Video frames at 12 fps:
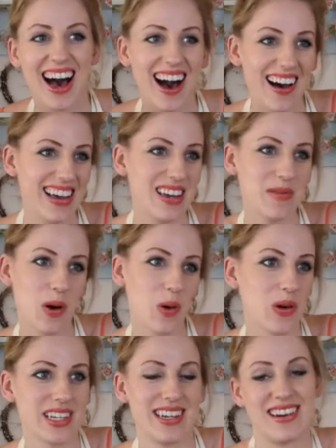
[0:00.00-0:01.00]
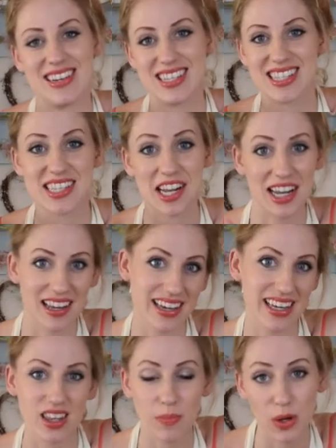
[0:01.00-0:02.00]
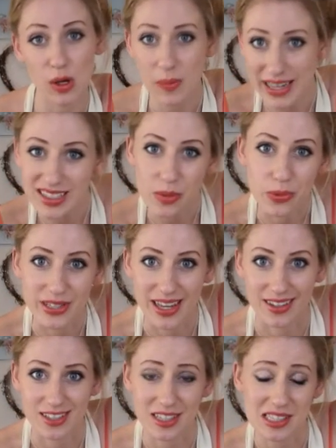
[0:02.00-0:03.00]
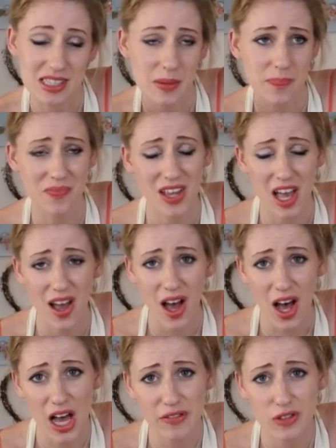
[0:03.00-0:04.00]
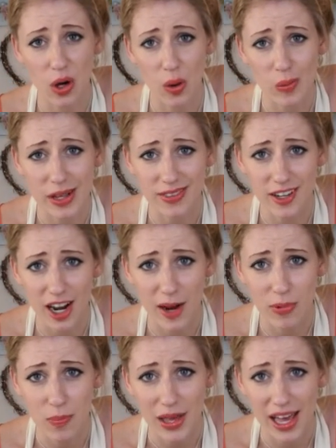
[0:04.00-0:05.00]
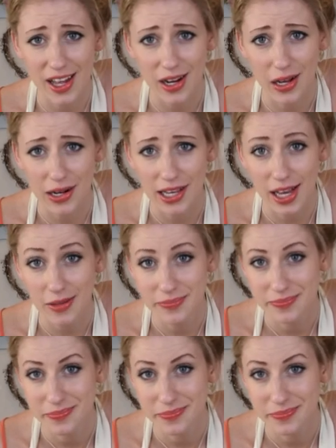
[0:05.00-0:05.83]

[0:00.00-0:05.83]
I am organised like the Blue Peter presenters, I've got one that I prepared earlier.